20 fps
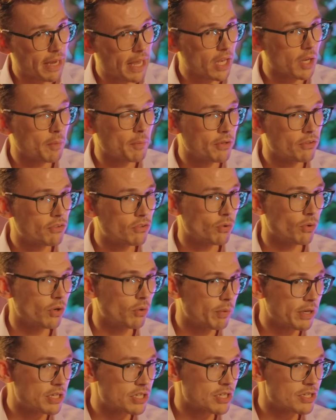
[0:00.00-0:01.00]
element to it,
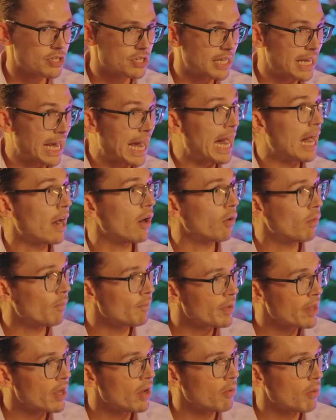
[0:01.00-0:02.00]
which is the how,
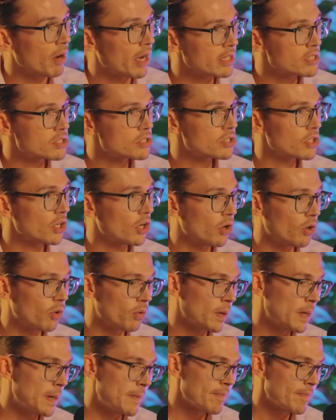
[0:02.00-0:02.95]
right? So